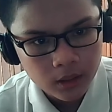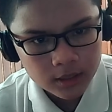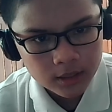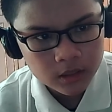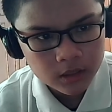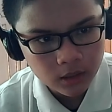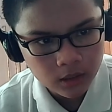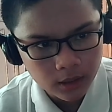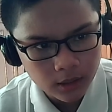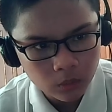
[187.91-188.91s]
It shrank
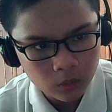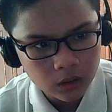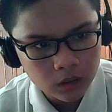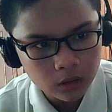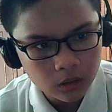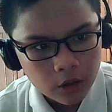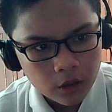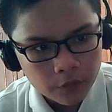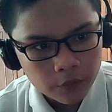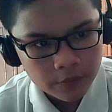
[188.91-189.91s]
at
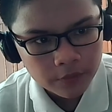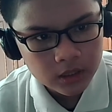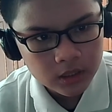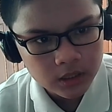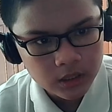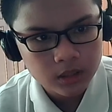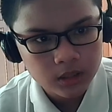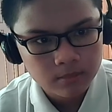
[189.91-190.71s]
105 Celsius.